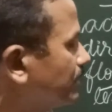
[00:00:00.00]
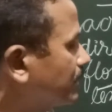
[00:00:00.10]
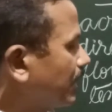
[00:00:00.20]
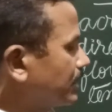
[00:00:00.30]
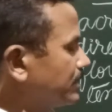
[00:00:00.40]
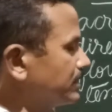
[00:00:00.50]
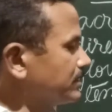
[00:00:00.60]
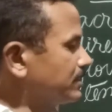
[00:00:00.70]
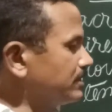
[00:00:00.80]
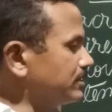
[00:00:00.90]
current
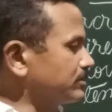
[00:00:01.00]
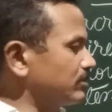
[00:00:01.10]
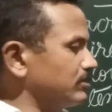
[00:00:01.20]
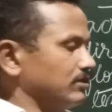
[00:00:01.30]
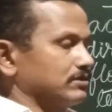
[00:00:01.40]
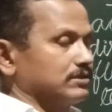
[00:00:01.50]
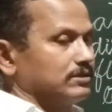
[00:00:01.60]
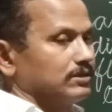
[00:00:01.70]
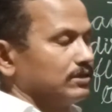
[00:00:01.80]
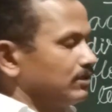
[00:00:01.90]
increases or not
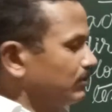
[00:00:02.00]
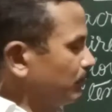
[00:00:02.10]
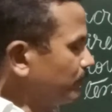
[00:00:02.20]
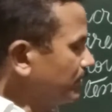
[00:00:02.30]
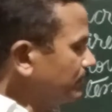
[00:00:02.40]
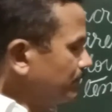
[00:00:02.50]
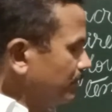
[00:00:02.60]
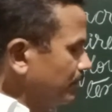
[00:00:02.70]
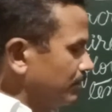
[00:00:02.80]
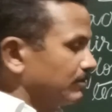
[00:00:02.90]
when
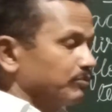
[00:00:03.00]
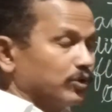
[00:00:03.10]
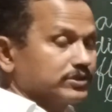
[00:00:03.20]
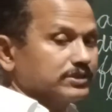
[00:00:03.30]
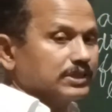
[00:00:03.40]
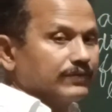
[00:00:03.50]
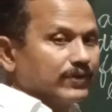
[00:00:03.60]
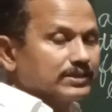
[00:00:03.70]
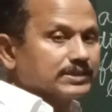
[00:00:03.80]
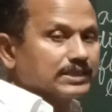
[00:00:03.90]
potential
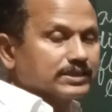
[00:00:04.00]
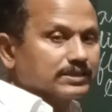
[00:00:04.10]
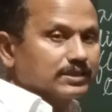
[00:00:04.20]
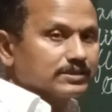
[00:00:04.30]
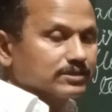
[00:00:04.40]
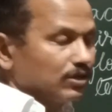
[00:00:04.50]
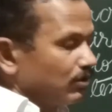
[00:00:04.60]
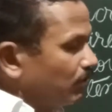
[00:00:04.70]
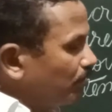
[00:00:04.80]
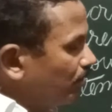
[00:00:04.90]
difference gets increased,
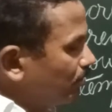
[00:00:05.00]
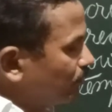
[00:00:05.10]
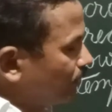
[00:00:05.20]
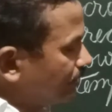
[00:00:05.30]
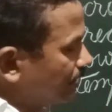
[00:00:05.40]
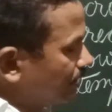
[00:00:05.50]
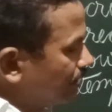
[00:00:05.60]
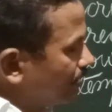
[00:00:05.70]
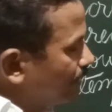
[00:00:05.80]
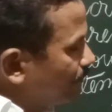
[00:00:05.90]
or whether
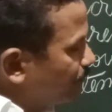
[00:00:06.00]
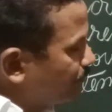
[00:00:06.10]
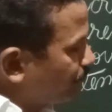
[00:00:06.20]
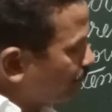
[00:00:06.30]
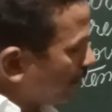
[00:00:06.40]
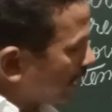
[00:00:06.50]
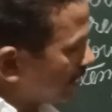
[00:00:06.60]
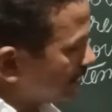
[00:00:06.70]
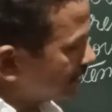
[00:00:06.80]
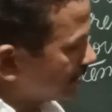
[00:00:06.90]

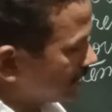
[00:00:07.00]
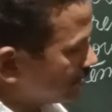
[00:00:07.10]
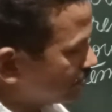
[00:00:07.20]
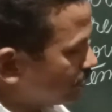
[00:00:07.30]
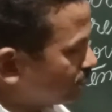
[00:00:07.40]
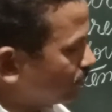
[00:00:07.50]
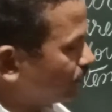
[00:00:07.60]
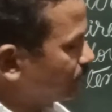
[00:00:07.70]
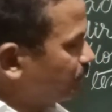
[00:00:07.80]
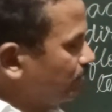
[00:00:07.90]
current decreases or not
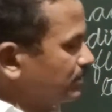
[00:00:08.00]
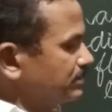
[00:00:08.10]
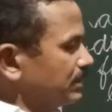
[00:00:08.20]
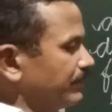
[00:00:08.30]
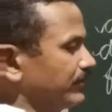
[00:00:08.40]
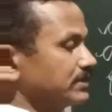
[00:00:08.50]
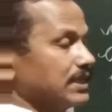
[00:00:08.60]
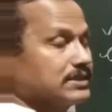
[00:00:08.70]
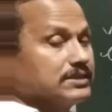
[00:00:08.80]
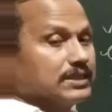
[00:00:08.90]
when potential difference
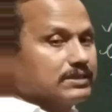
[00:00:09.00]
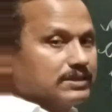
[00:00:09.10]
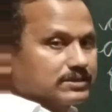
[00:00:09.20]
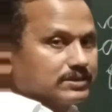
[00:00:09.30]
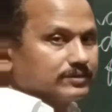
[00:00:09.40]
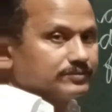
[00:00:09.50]
gets decreased.